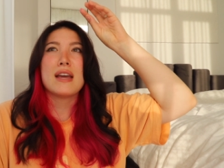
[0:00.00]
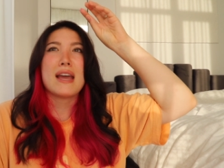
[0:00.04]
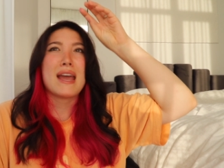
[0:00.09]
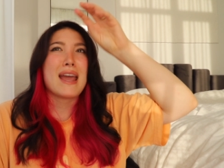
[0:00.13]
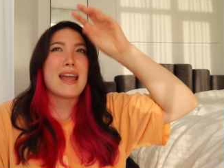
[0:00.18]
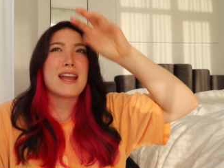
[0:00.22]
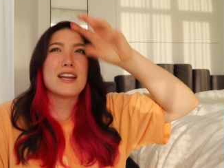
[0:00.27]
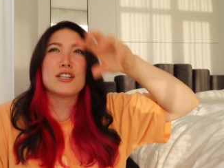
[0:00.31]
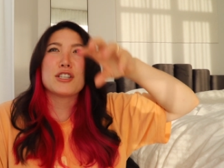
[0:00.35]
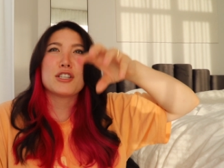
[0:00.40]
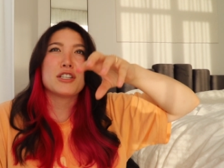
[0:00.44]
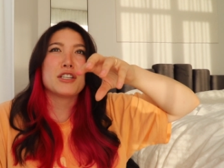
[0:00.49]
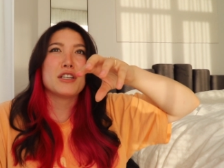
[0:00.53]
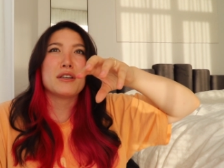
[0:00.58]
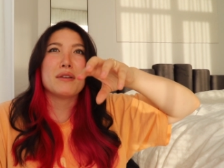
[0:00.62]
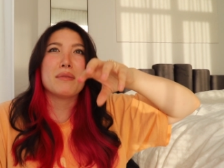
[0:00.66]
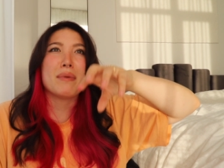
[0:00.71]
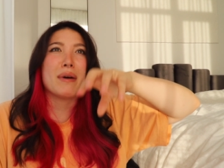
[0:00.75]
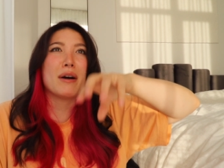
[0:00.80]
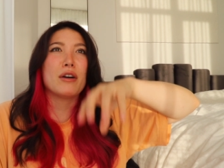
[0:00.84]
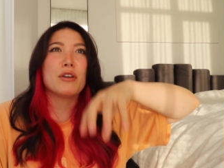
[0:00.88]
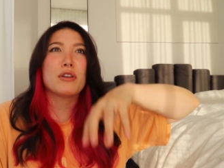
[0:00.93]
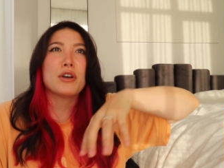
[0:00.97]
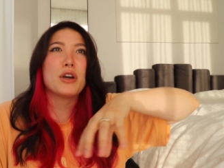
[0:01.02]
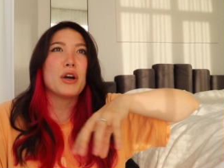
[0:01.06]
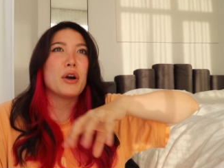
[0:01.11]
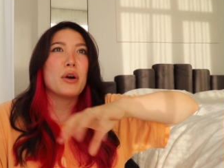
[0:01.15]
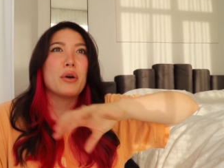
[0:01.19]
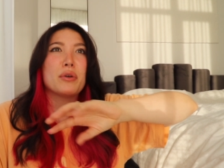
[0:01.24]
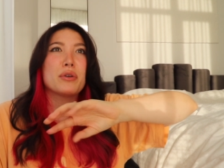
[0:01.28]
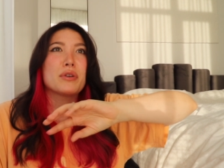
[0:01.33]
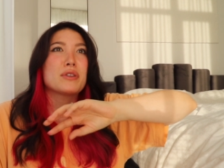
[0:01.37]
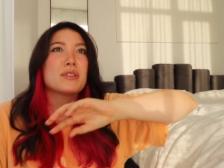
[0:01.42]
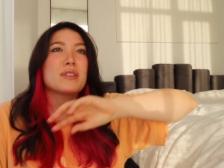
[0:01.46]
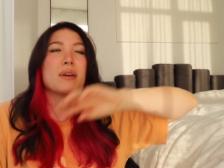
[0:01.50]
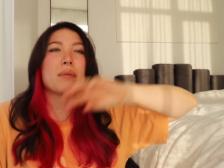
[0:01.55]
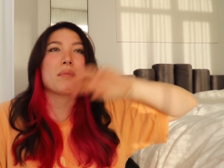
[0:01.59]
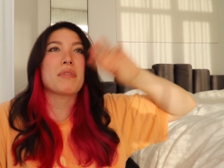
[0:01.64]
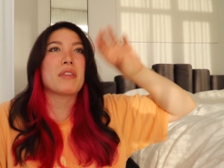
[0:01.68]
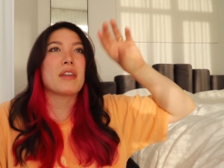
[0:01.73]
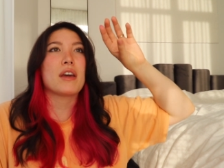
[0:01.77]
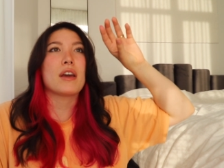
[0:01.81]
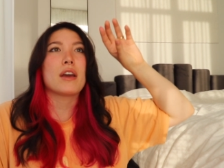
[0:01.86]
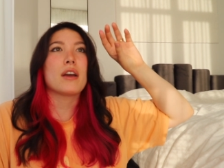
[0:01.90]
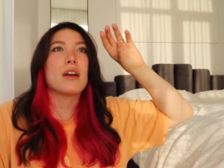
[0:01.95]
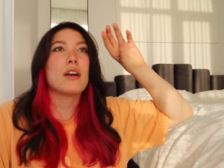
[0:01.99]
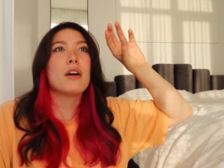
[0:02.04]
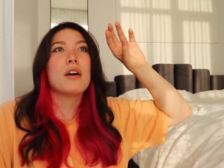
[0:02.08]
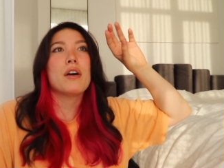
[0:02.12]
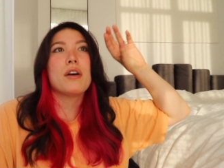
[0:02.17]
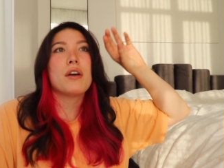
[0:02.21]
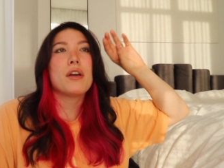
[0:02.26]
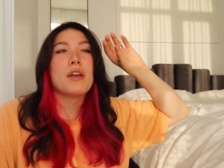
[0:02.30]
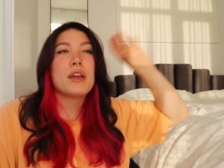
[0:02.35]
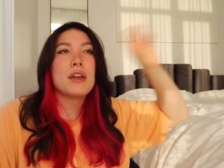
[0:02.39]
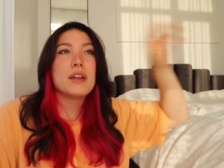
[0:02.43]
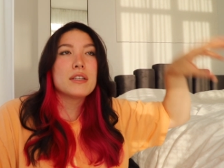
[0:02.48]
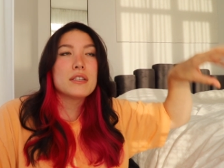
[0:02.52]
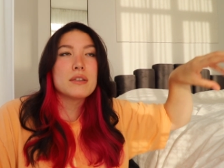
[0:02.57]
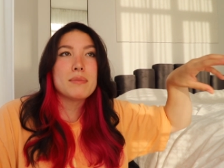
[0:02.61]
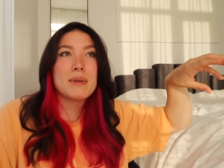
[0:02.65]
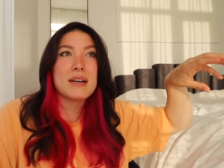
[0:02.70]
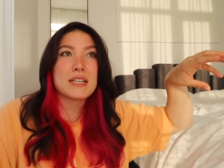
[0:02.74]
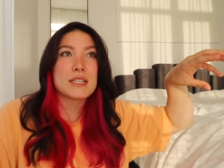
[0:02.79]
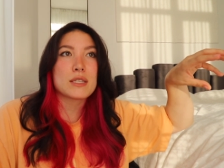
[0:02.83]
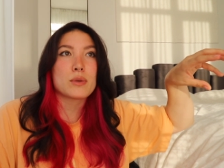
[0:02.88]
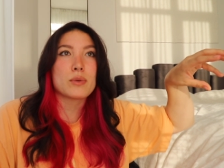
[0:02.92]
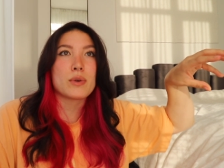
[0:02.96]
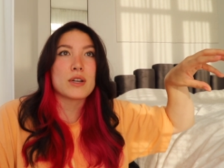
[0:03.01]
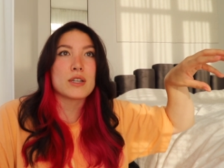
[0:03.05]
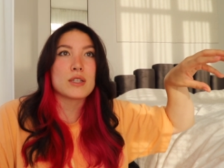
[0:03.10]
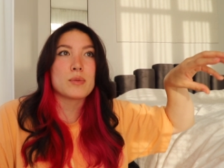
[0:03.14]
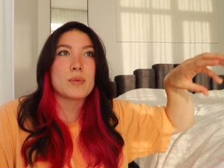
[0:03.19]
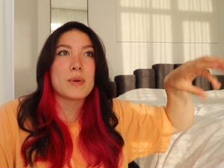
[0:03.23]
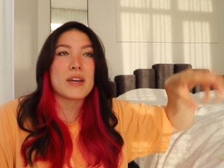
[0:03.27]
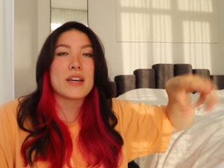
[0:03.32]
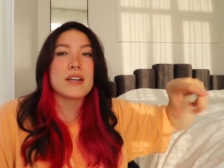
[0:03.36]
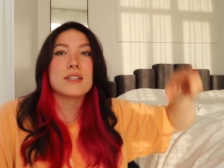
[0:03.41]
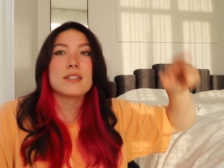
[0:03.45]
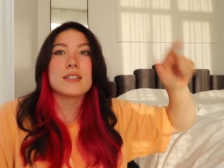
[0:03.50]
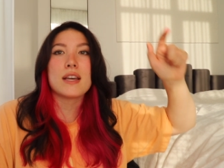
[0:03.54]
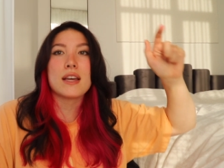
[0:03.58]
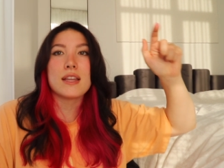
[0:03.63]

HTML code or something into my Squarespace,